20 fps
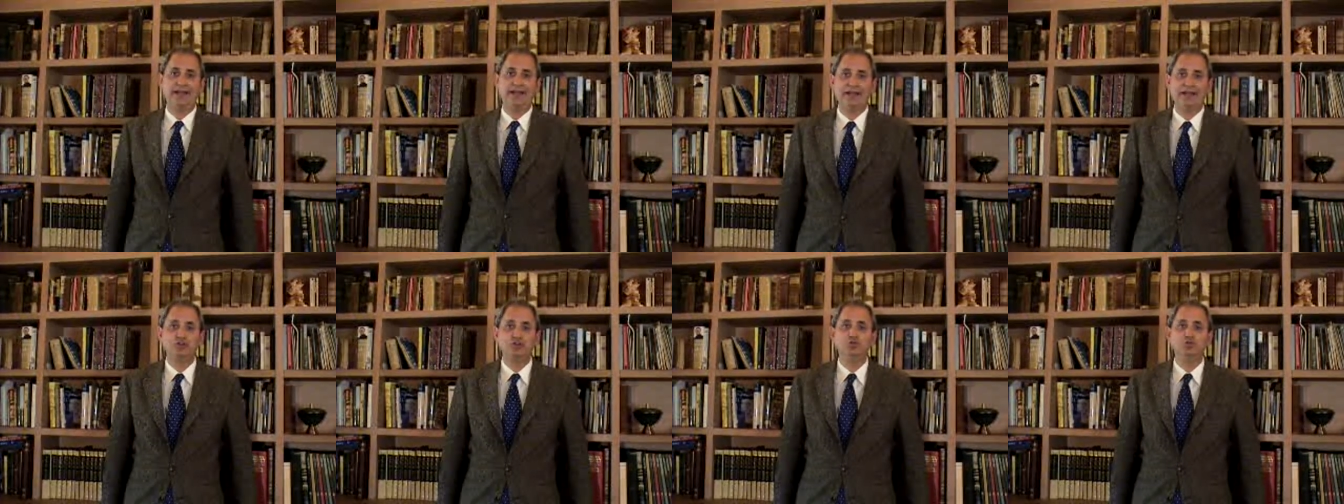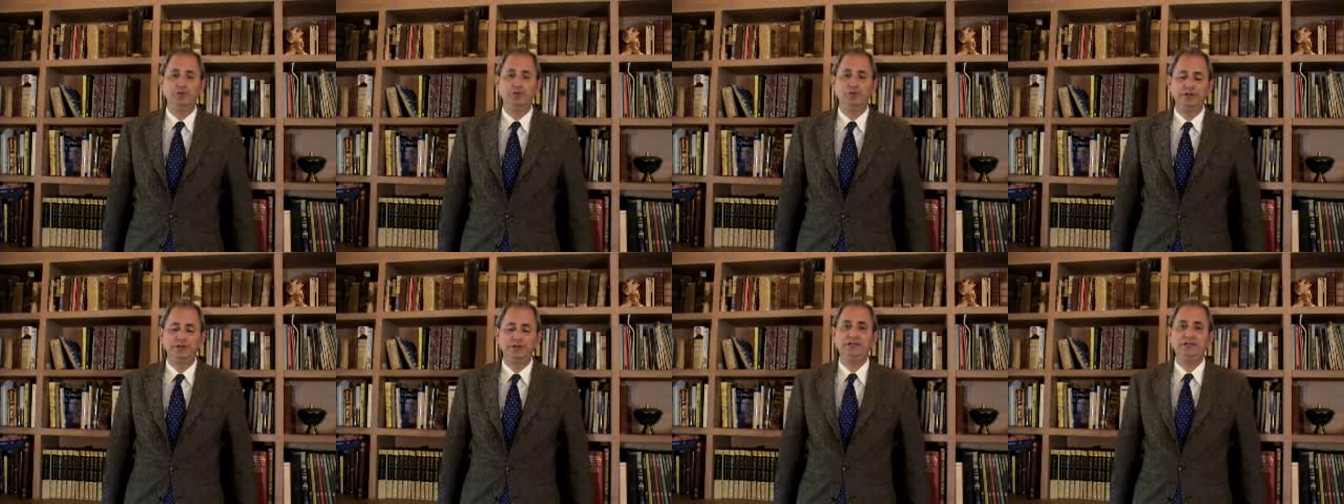and you
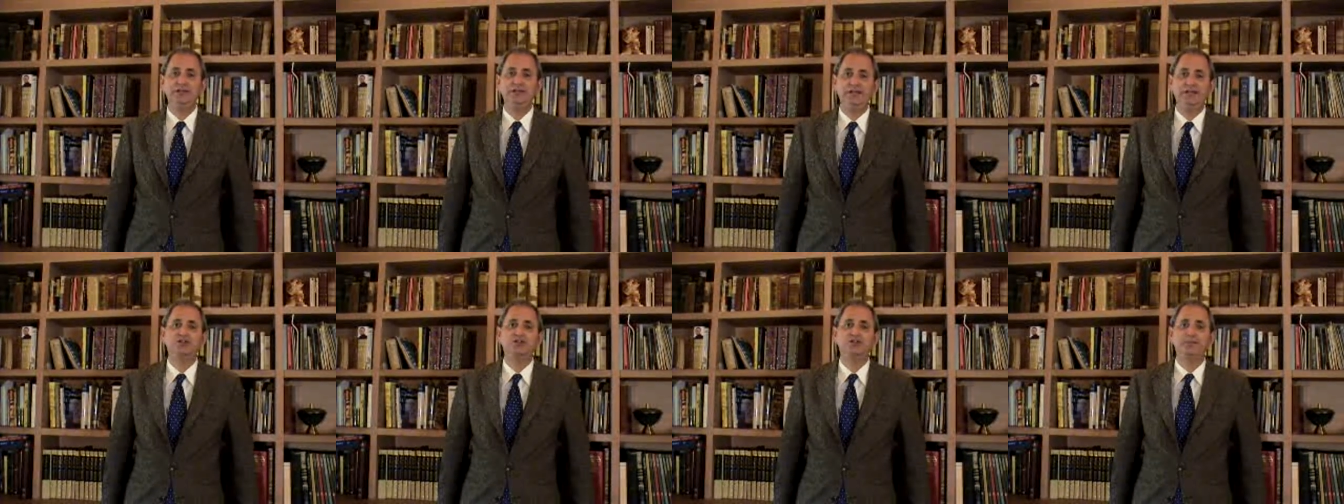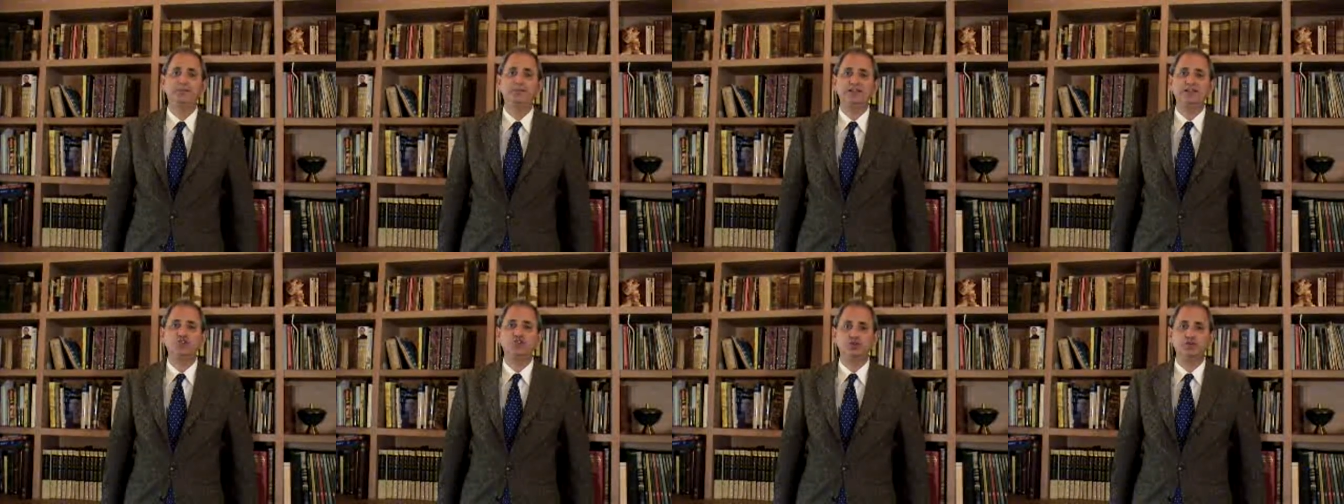really need to
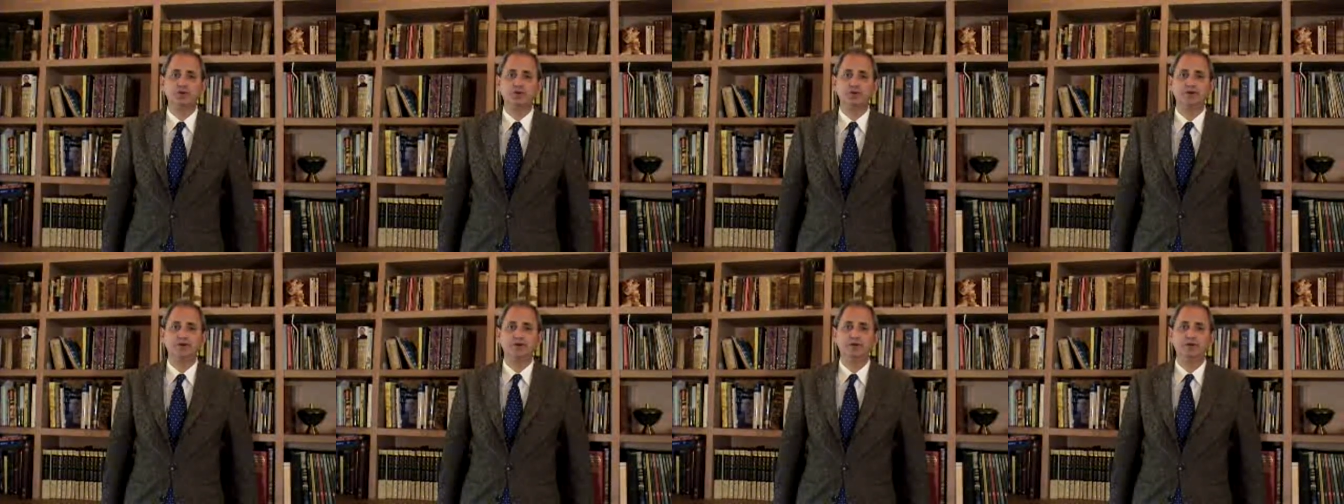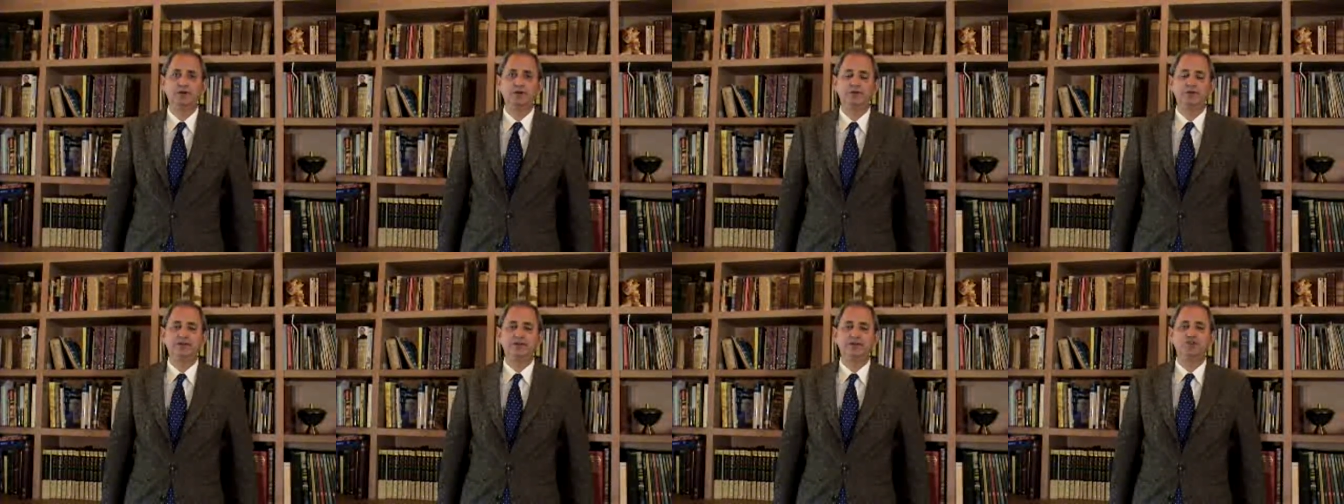make sure
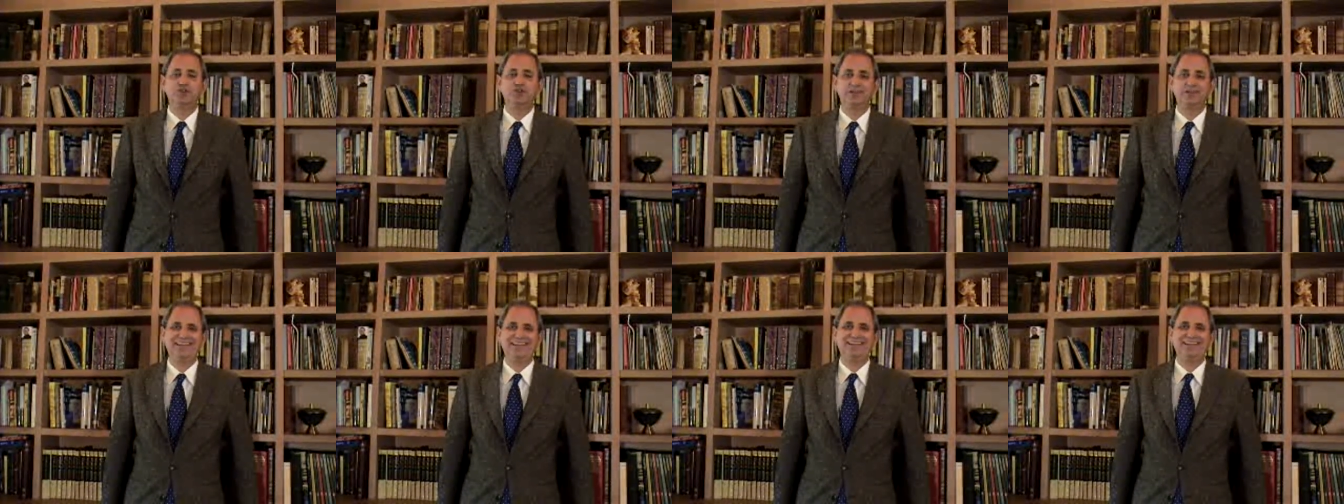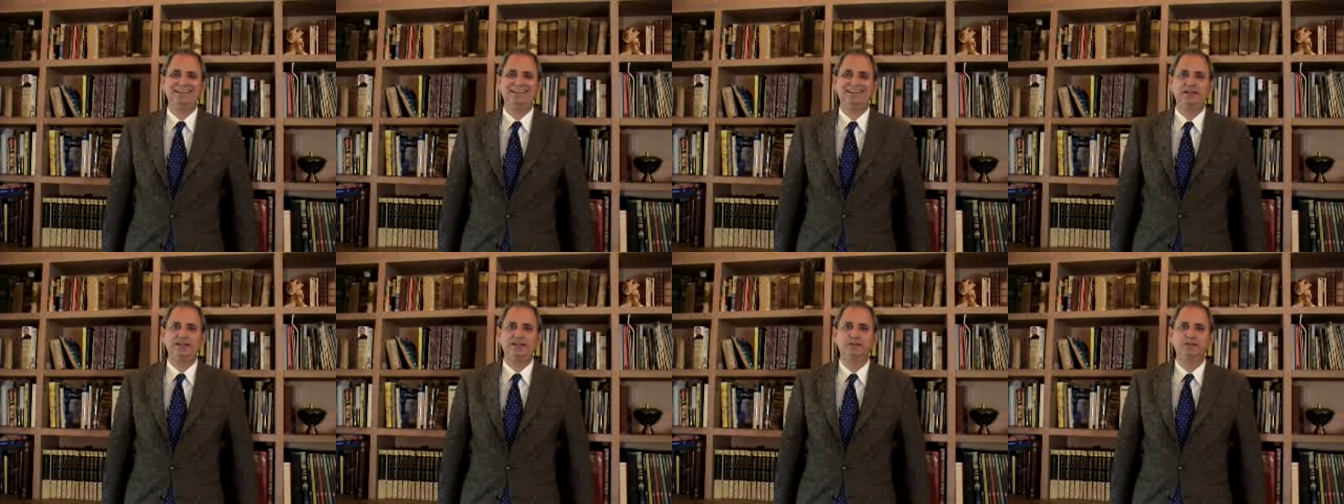that you're
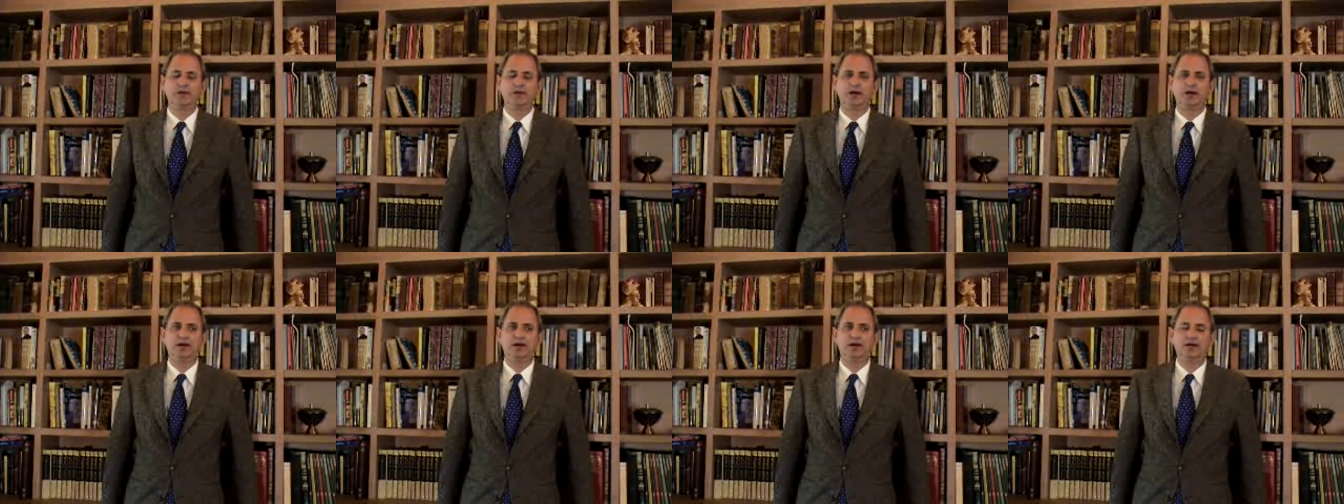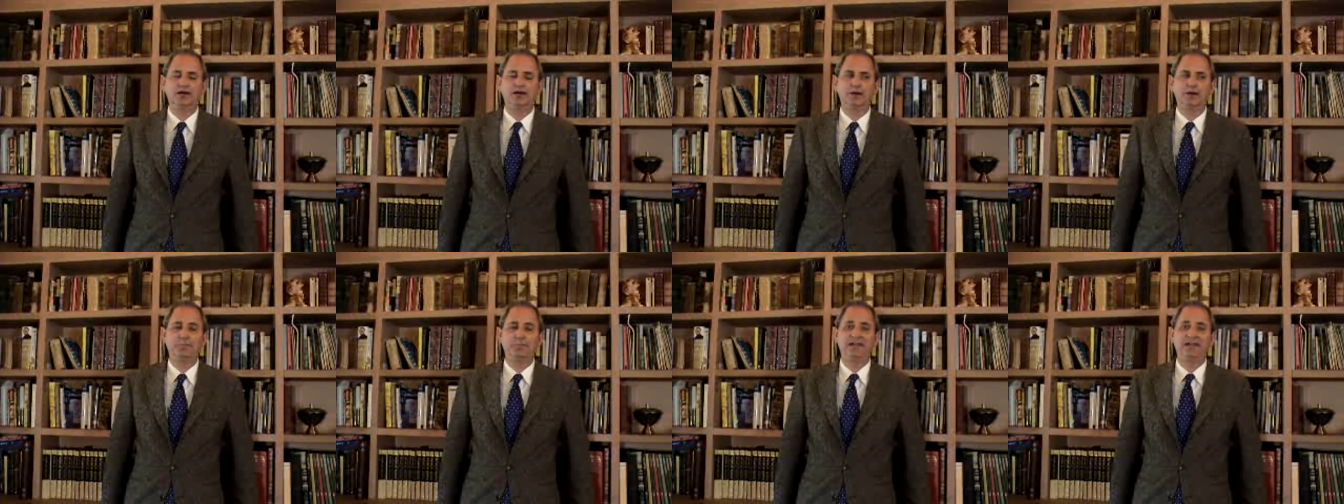getting
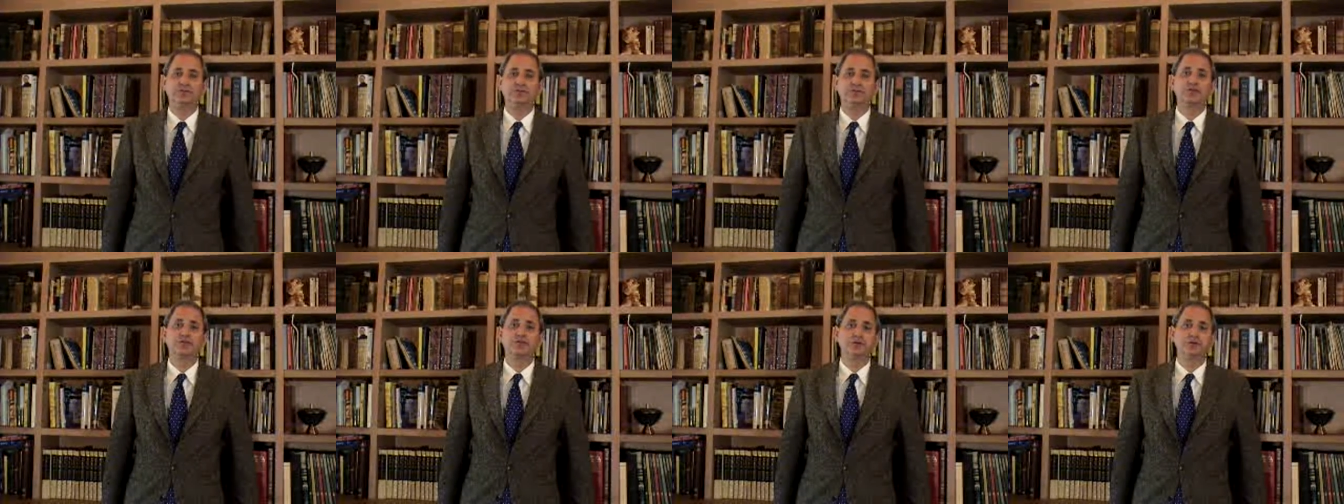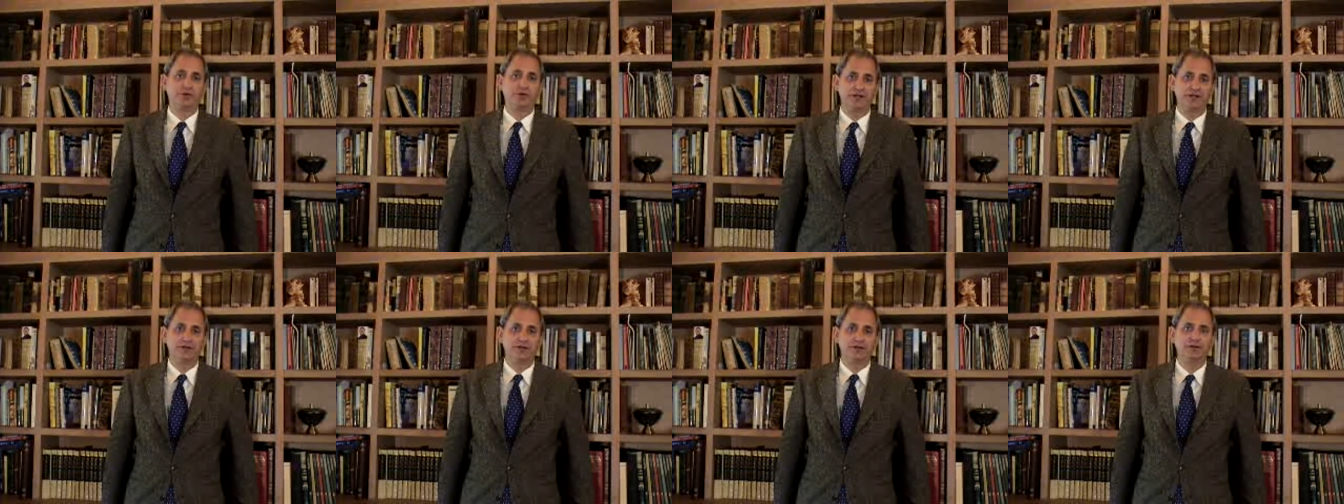a bang for your
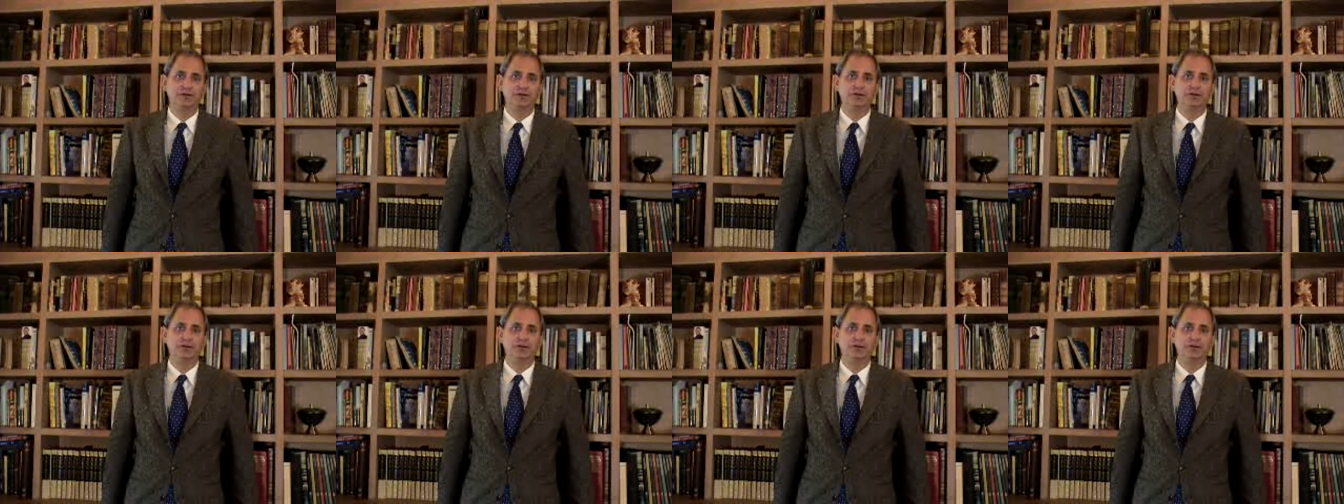buck.